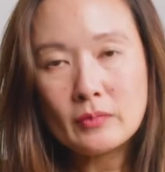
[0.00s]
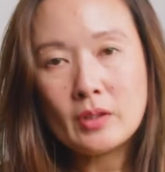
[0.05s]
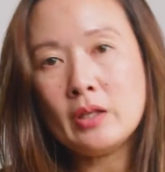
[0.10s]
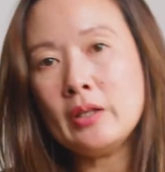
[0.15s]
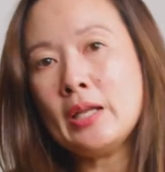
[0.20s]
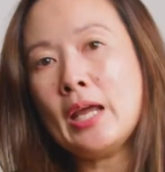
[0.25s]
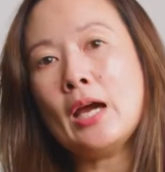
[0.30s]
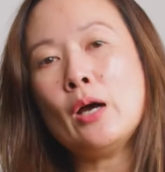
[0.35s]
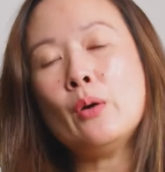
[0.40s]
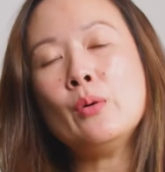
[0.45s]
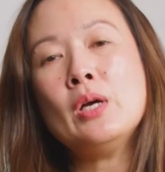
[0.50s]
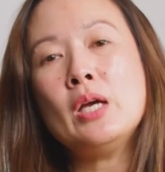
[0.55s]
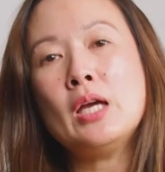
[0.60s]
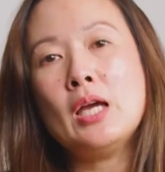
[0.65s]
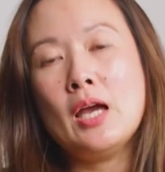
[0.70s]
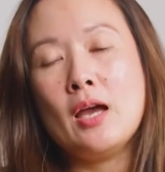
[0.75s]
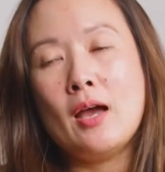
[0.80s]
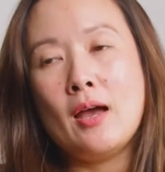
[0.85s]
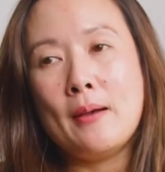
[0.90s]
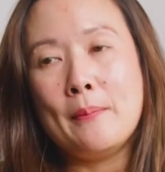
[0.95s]
Now,
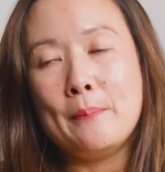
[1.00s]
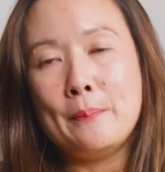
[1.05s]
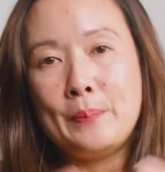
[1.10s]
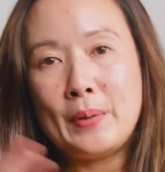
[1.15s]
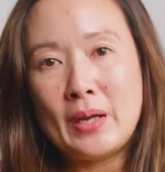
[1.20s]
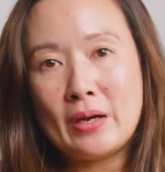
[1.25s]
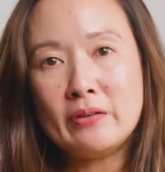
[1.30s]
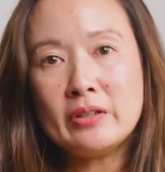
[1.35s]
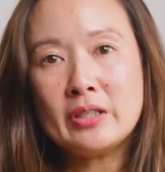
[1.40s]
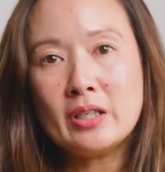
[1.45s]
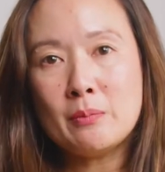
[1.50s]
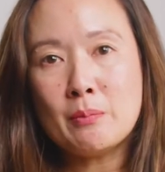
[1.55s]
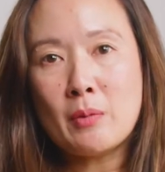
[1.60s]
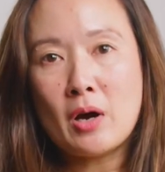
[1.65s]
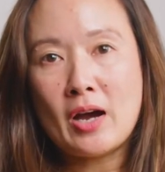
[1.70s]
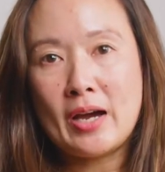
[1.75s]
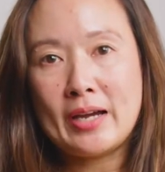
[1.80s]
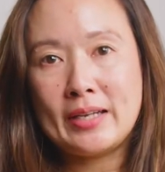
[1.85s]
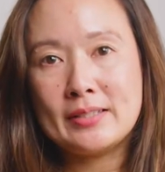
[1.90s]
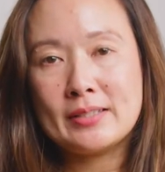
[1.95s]
bearing in
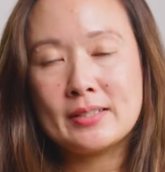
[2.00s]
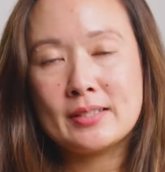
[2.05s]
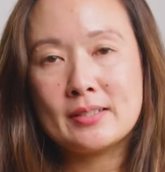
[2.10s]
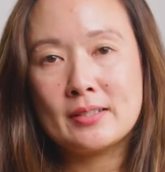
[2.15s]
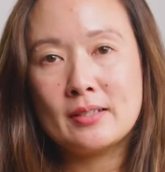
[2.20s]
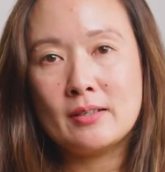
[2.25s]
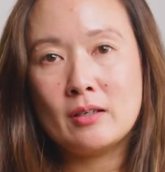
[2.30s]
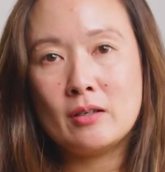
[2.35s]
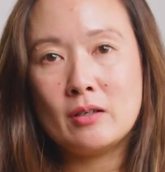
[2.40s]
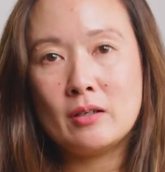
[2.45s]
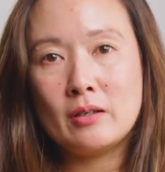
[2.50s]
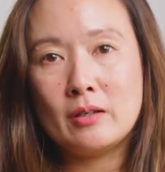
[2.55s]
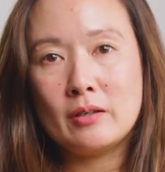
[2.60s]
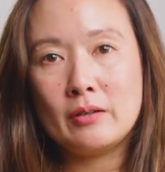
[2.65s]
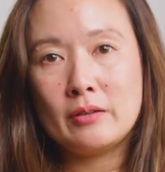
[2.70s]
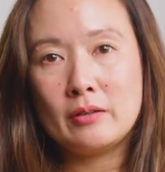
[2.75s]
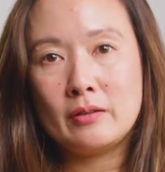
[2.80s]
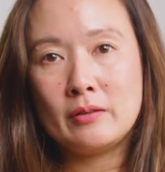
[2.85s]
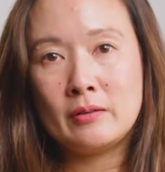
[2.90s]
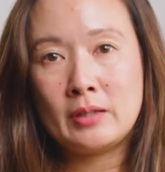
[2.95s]
mind
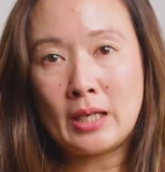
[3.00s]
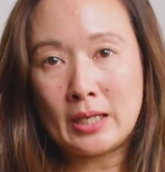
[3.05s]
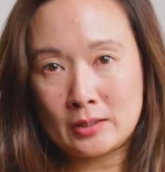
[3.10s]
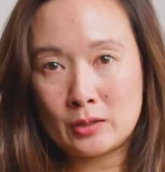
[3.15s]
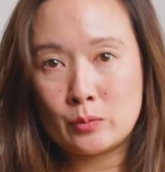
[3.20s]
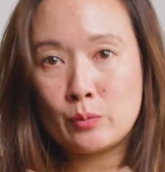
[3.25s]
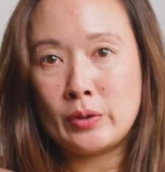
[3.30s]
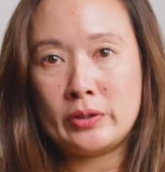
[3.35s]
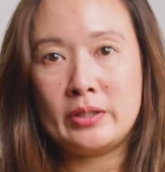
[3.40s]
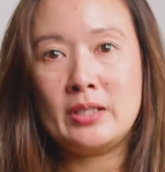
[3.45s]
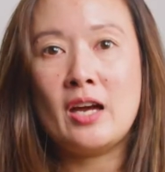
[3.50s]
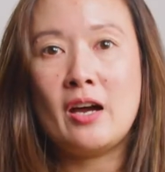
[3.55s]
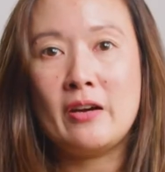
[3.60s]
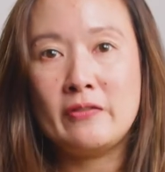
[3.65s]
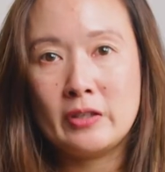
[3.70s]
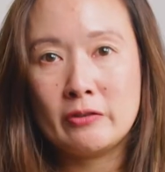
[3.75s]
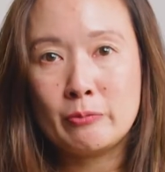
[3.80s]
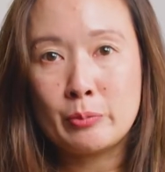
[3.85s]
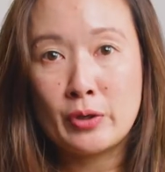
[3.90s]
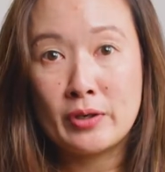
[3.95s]
that's what the
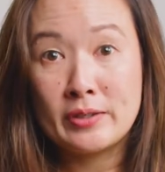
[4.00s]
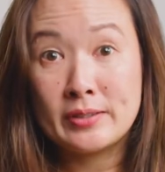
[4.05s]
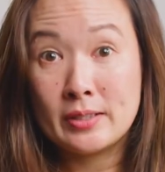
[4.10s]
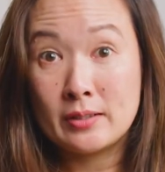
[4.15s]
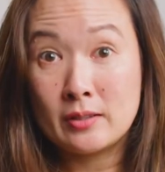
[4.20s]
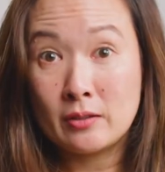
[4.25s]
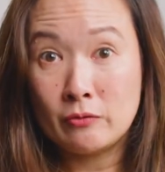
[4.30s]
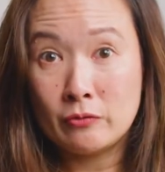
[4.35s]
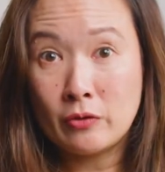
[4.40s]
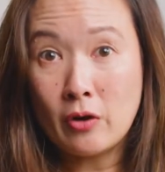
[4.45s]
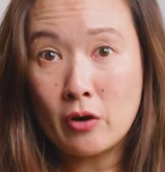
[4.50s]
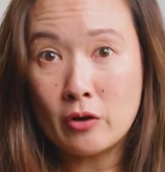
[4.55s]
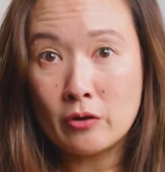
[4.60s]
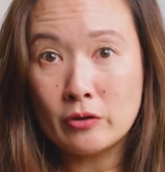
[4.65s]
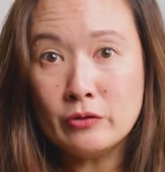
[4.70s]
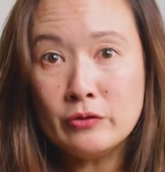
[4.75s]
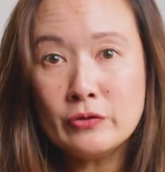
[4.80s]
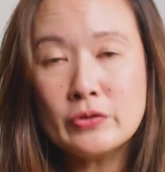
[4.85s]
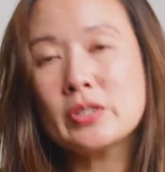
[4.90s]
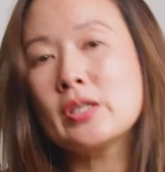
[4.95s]
IVF process
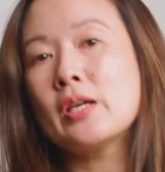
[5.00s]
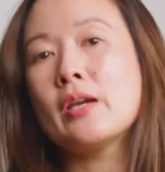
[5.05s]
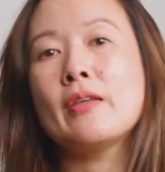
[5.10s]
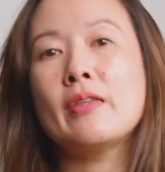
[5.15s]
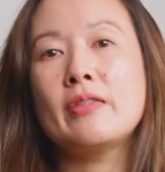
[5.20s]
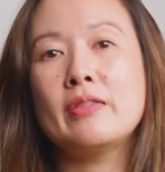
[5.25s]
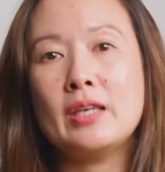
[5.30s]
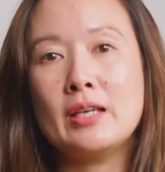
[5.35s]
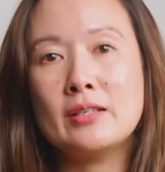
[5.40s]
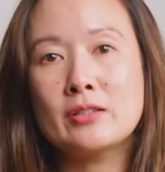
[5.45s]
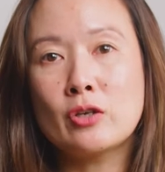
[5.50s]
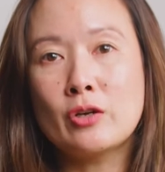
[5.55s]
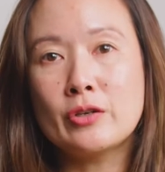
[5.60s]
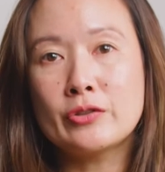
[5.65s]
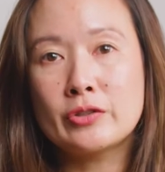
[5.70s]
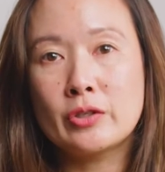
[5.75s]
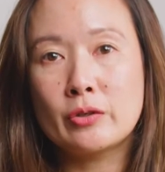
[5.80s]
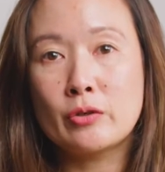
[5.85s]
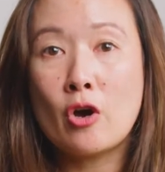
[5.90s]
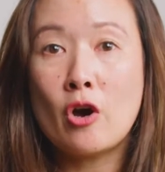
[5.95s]
involves, there's
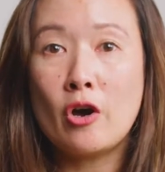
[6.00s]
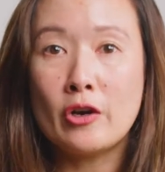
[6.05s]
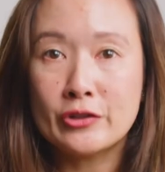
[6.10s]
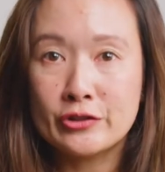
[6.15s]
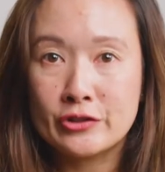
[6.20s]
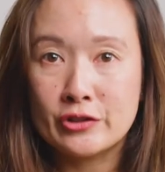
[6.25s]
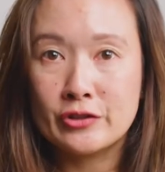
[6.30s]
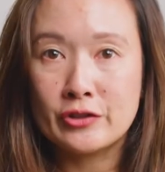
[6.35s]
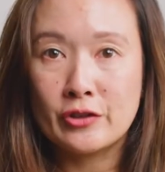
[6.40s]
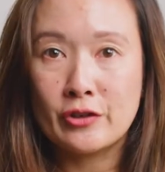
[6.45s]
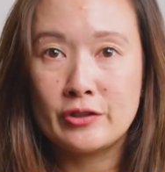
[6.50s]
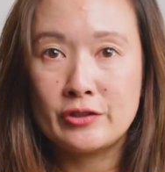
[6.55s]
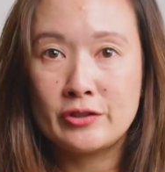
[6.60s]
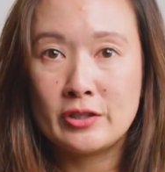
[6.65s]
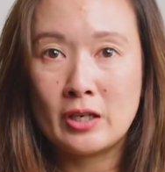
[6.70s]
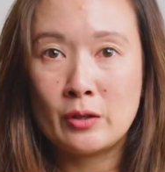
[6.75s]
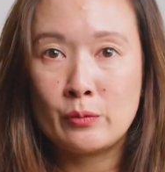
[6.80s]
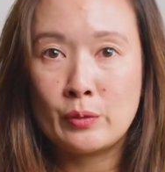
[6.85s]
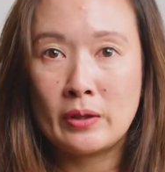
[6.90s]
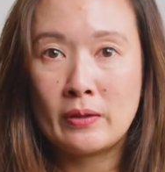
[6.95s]
also cost
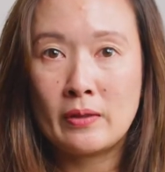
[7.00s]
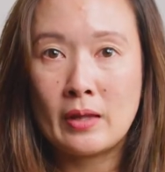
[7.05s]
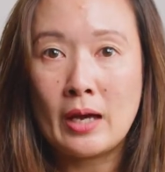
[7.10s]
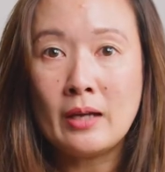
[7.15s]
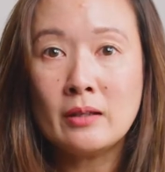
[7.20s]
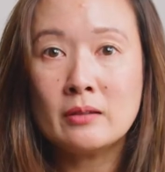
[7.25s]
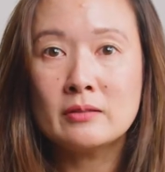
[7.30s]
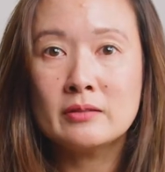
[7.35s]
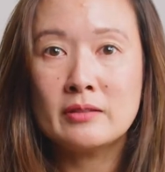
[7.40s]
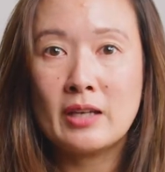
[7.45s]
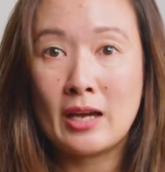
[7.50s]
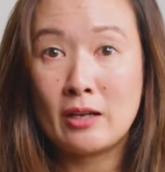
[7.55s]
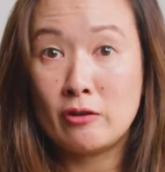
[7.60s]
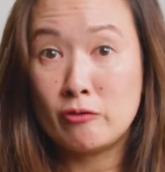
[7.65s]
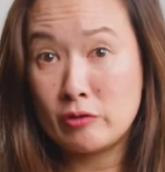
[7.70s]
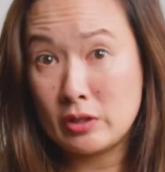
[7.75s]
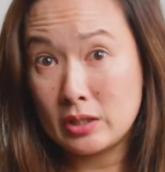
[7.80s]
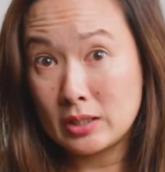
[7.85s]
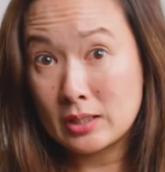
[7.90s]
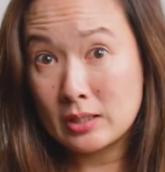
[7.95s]
associated with that
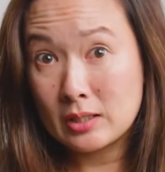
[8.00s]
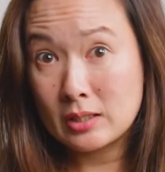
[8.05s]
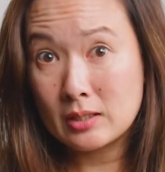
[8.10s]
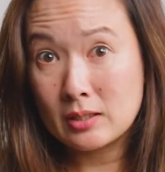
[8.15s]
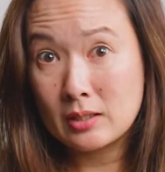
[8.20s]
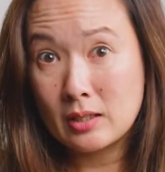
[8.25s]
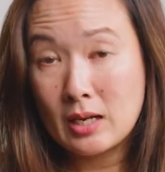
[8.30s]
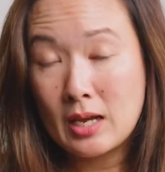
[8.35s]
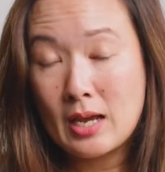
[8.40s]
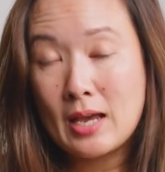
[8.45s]
and risks.